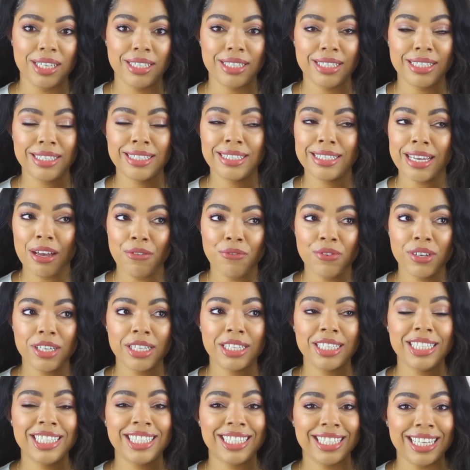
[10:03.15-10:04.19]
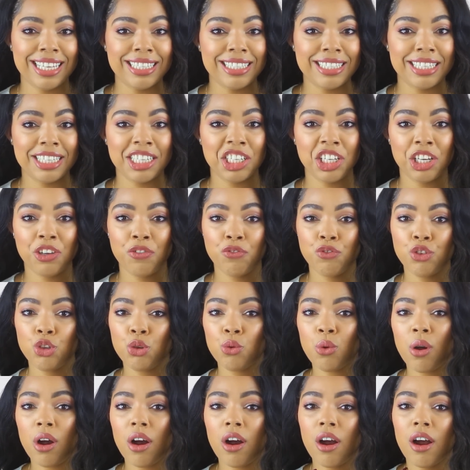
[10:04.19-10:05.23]
It's definitely scented. If
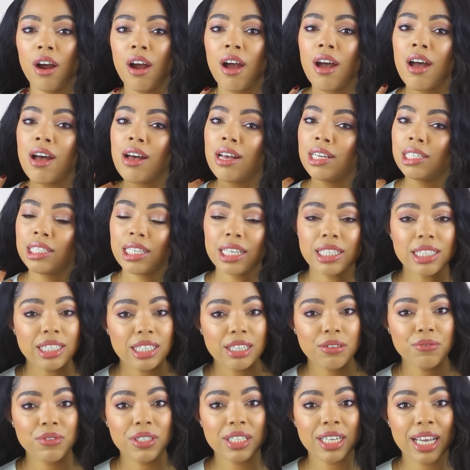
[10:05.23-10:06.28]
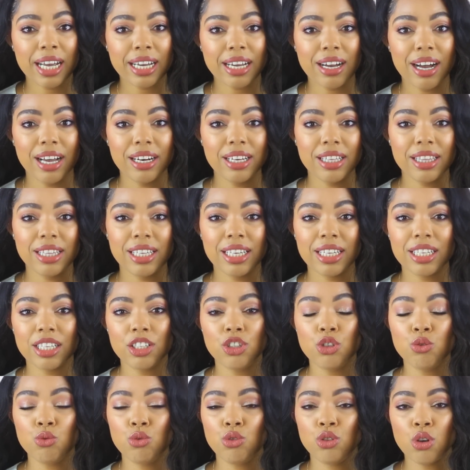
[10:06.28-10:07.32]
you are sensitive to that kind of thing
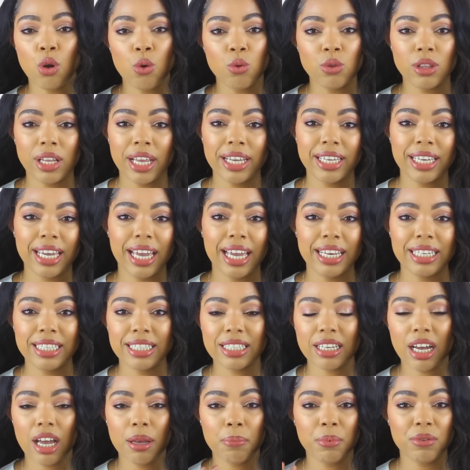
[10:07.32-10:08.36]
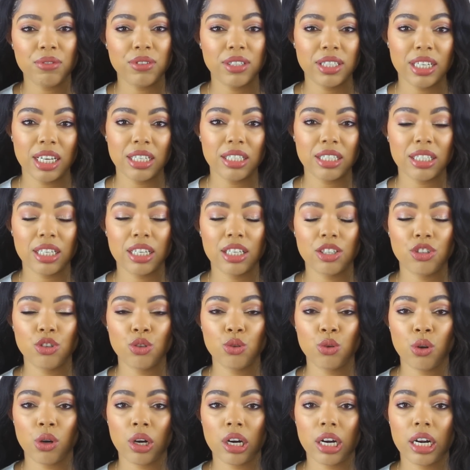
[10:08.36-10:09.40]
and you don't like any type of scent in
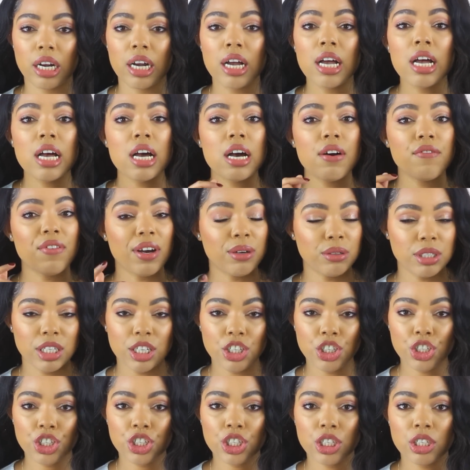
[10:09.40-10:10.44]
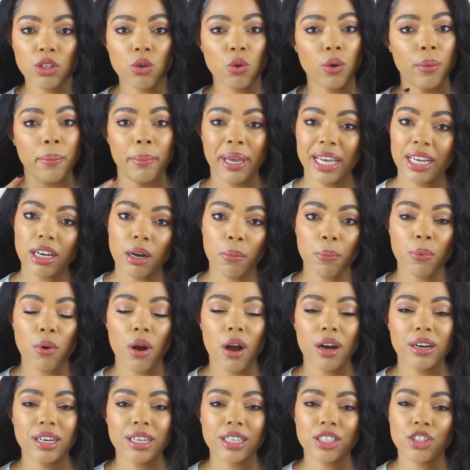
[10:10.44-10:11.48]
your foundation or makeup
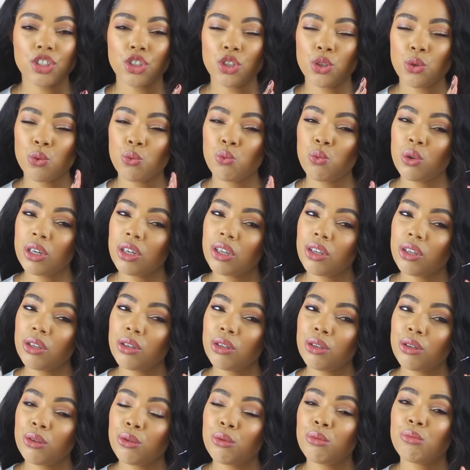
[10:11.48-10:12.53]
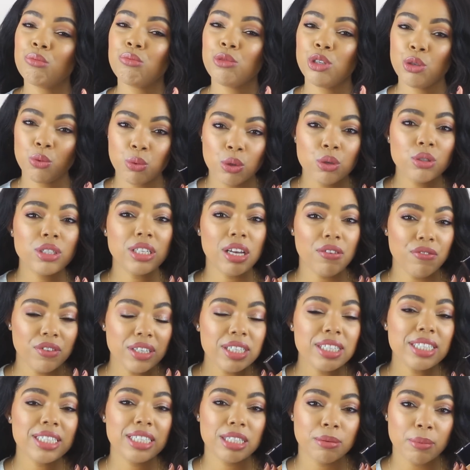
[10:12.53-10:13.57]
products, you will you will
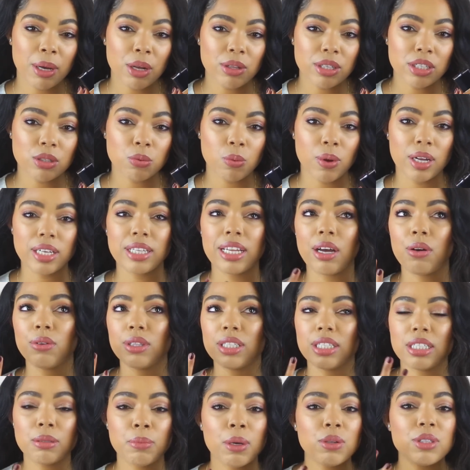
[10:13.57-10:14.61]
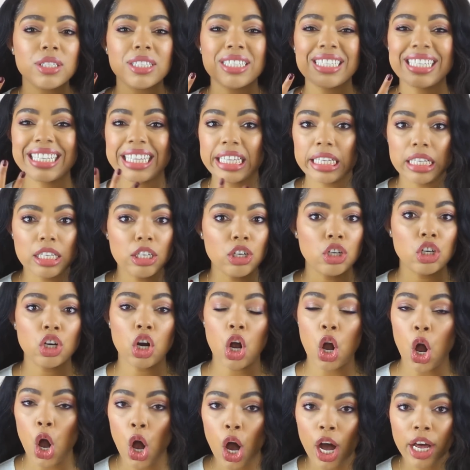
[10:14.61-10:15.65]
definitely smell this one. Now, the smell doesn't linger
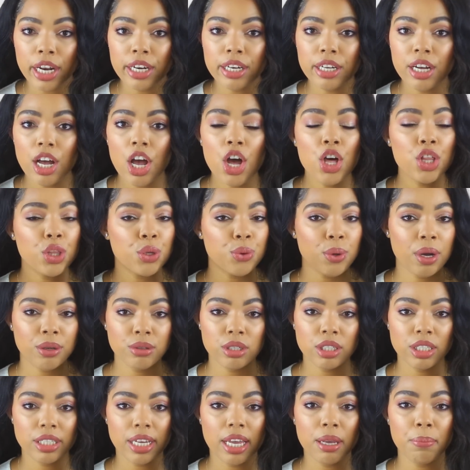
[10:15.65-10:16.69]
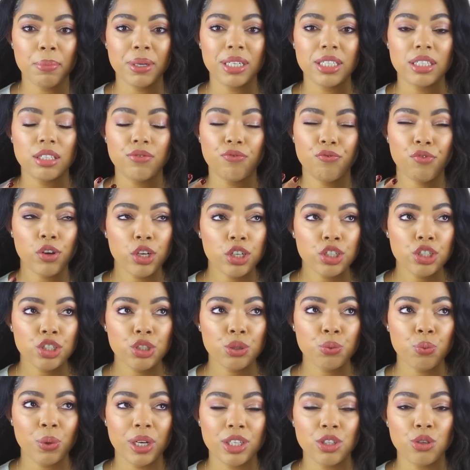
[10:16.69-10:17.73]
on throughout the day, but it's
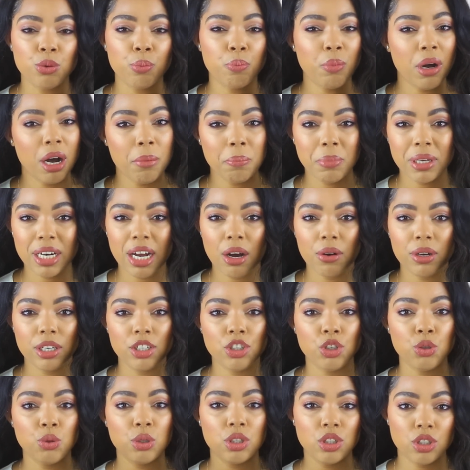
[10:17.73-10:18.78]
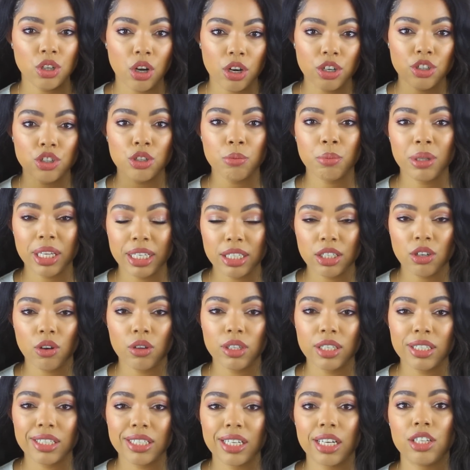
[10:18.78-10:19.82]
first when you pump it out and you start to blend it
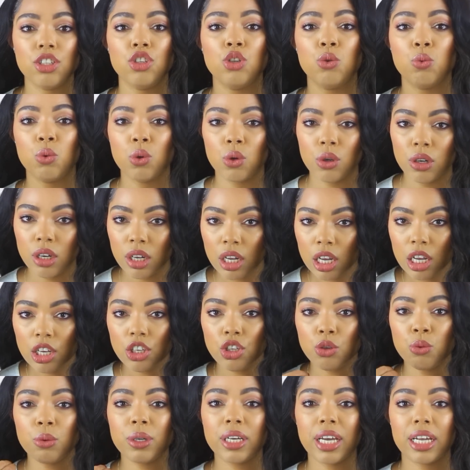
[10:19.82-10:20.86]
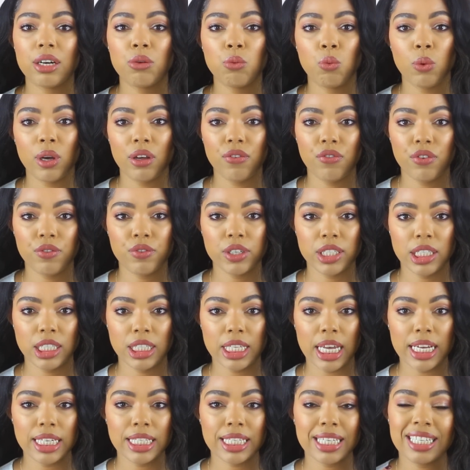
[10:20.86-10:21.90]
on the skin, you will you will get a whiff of a
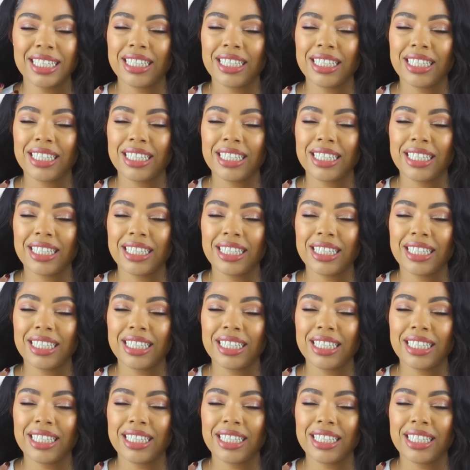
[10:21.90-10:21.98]
scent.